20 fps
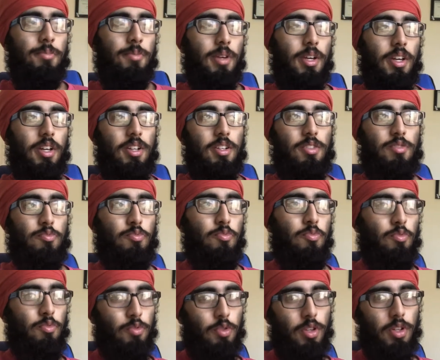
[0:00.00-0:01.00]
Man, it's
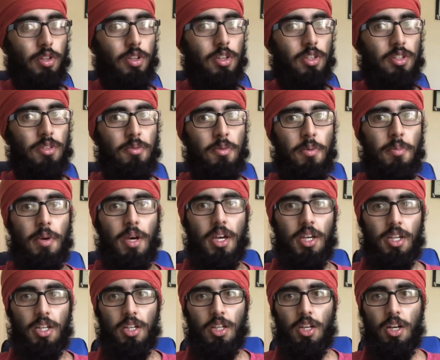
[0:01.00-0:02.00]
really good to be
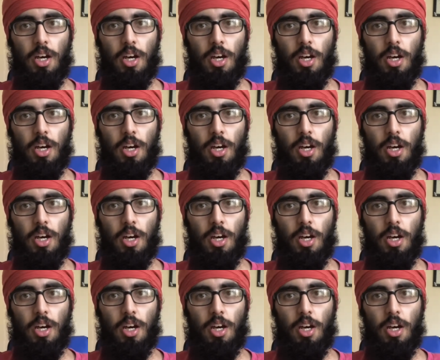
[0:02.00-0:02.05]
back